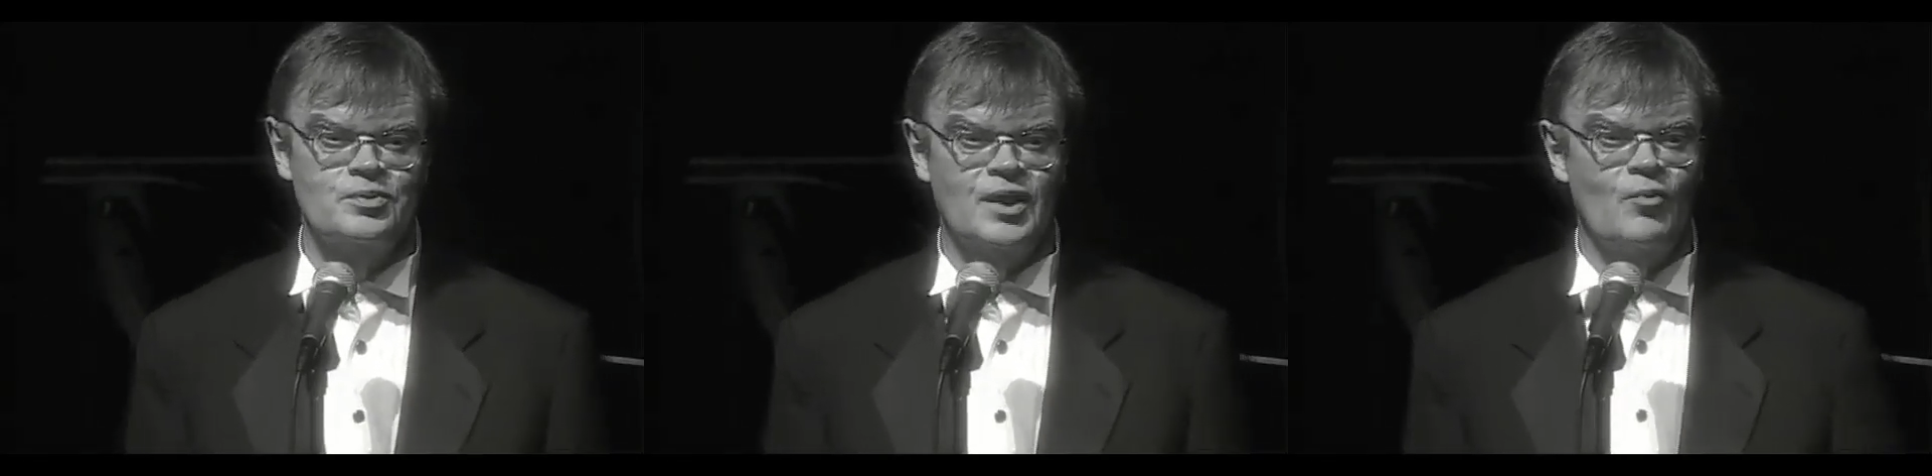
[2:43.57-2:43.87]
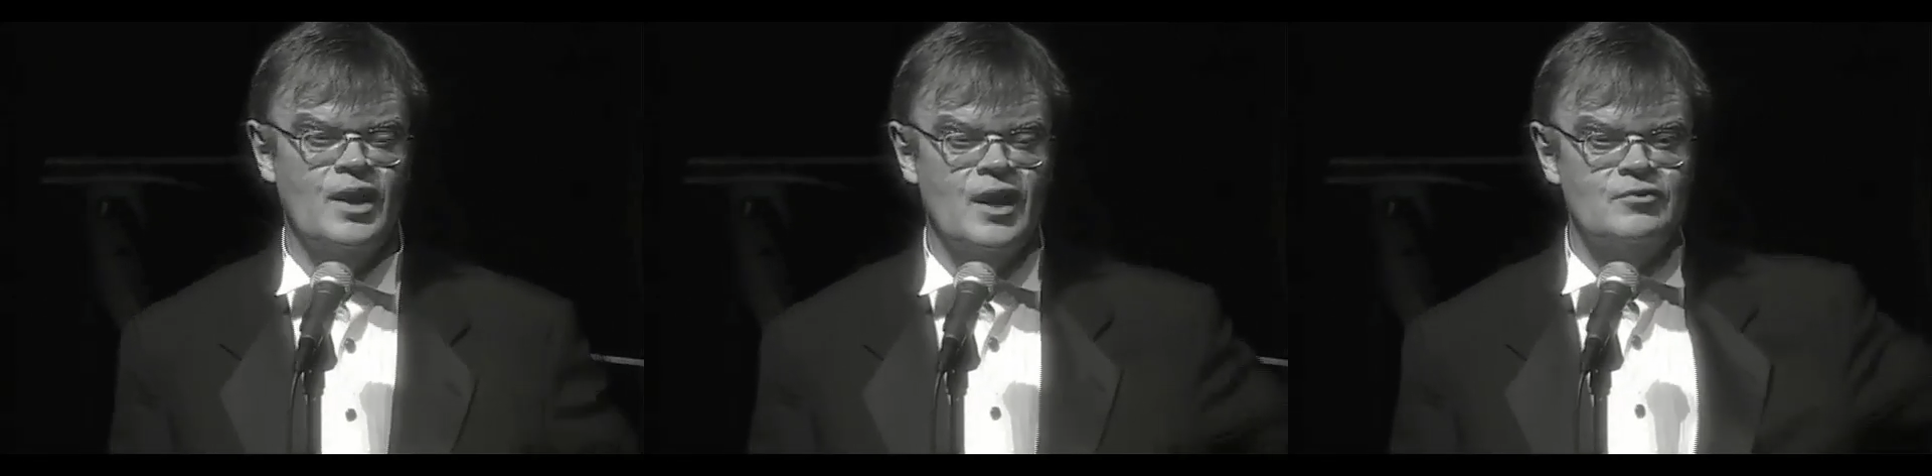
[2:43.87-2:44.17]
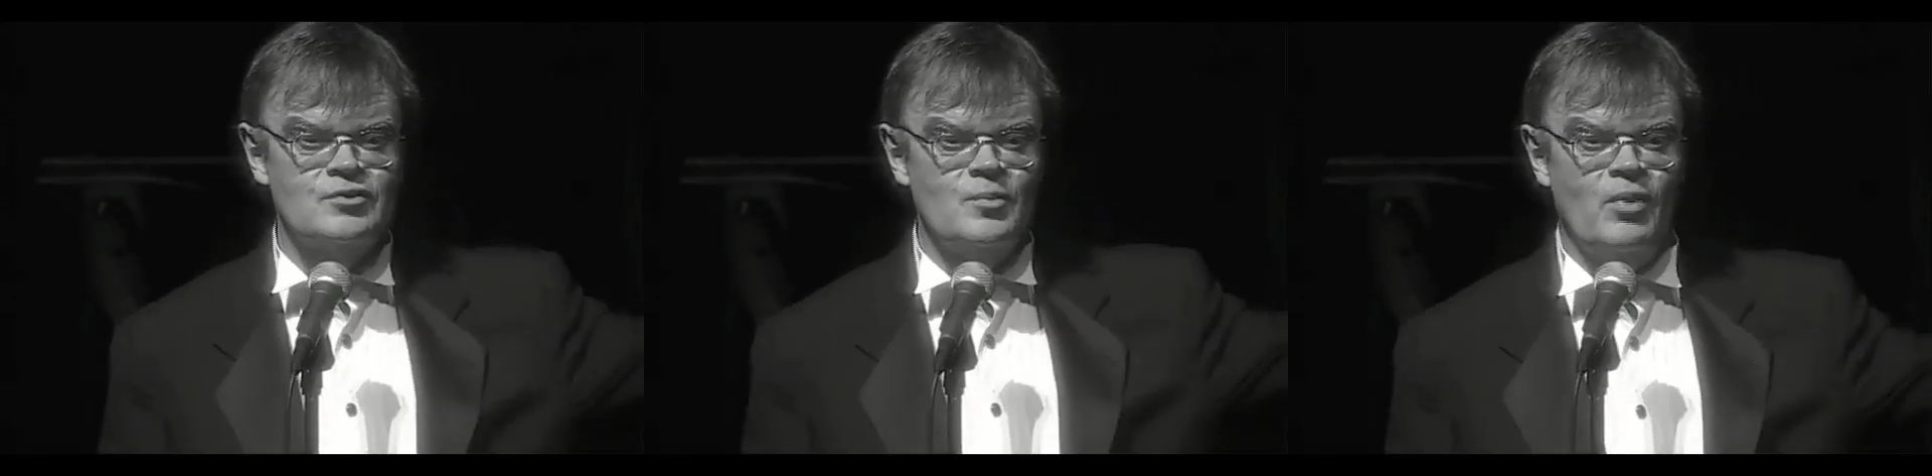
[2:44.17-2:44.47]
and they went
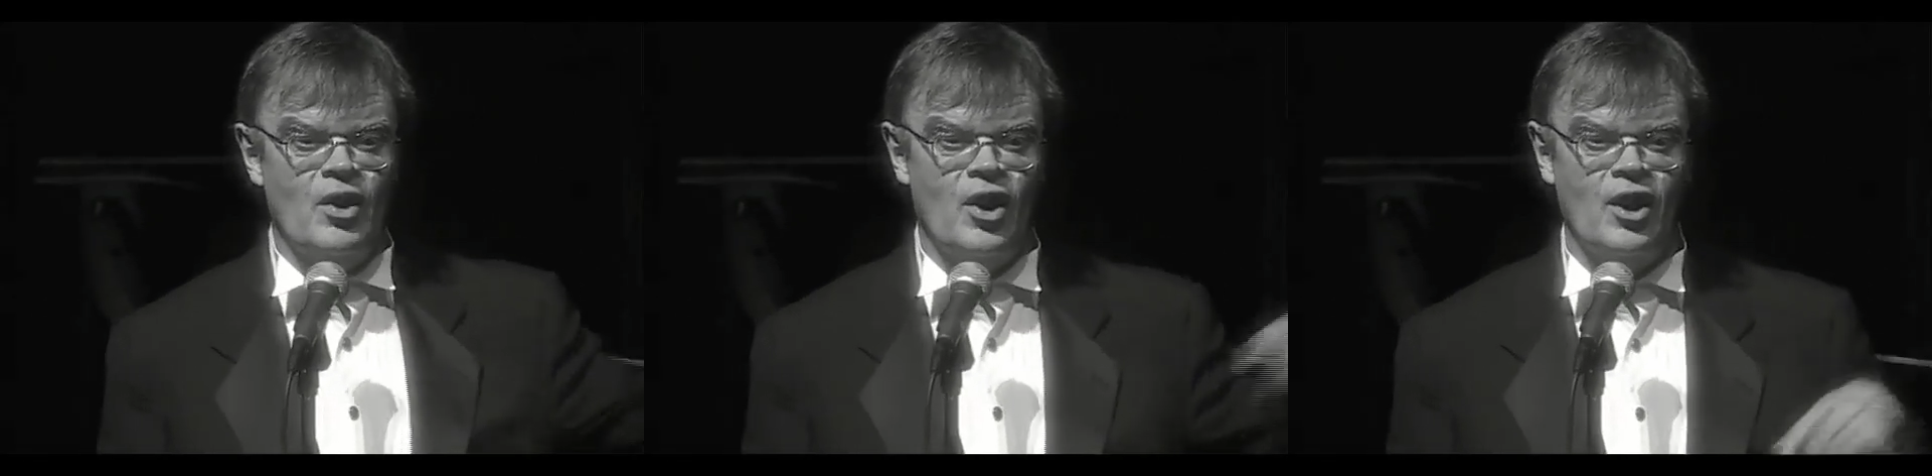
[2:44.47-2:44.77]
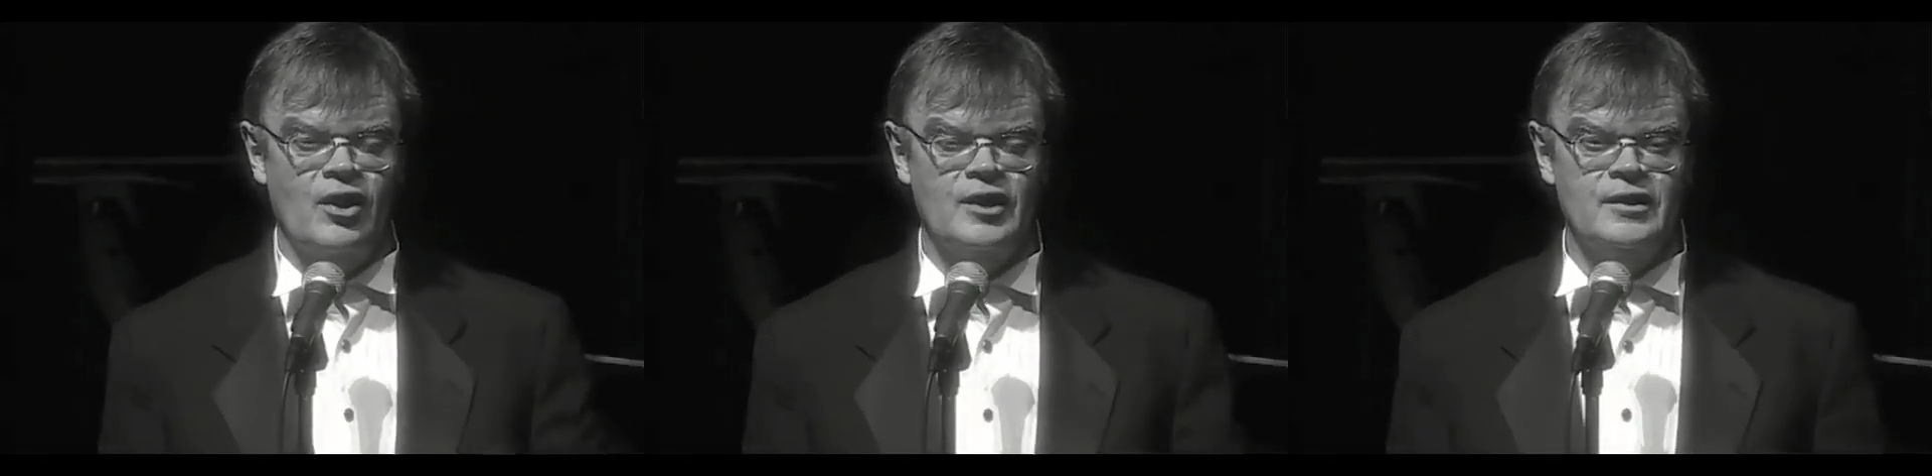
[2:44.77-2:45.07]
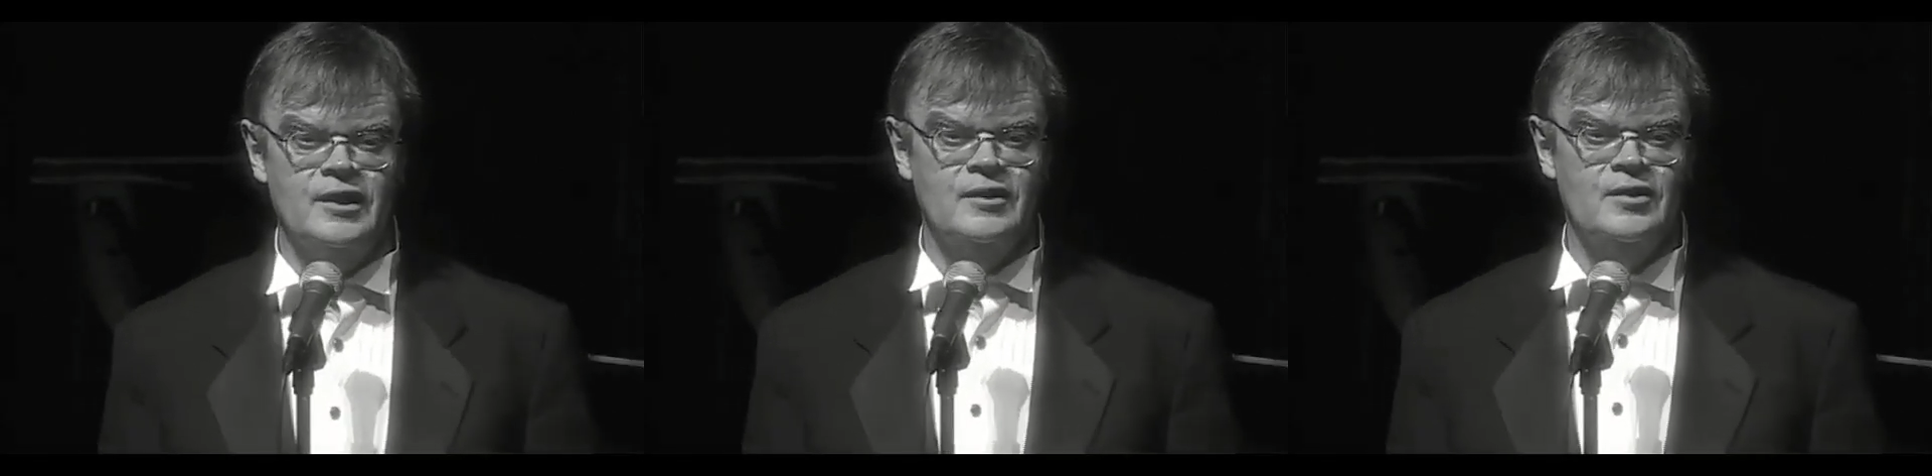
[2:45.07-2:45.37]
out to the barn
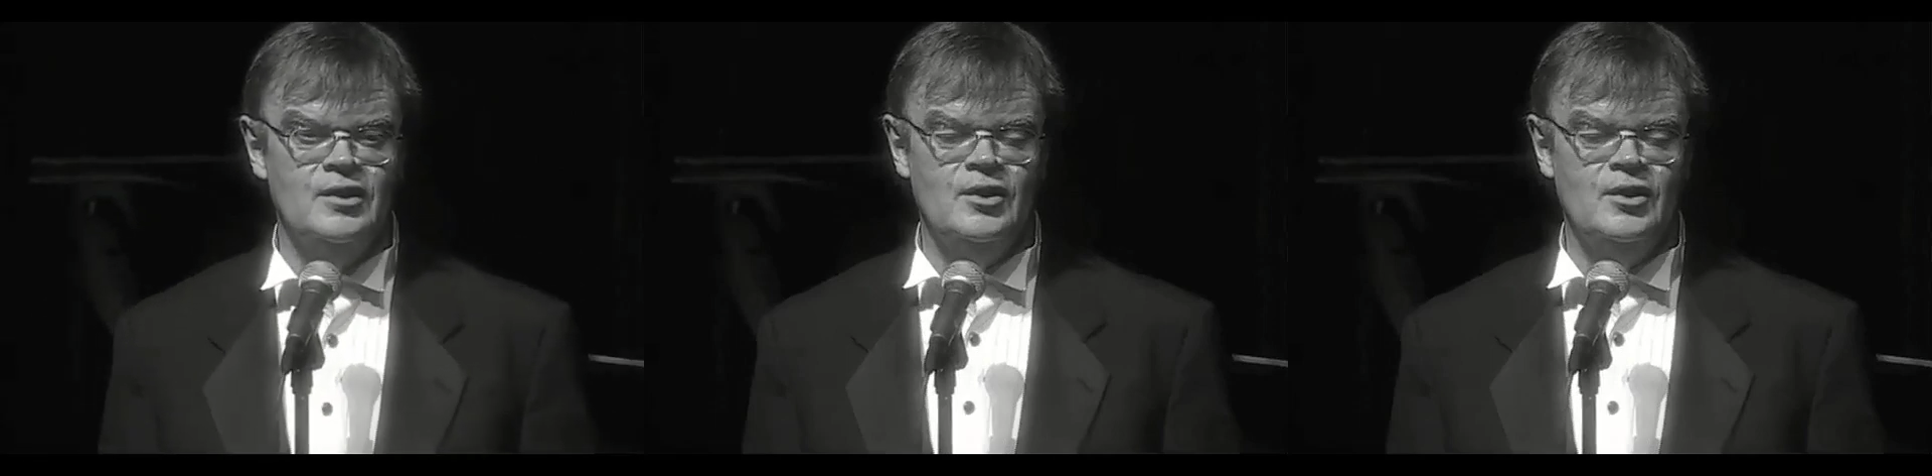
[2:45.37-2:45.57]
and they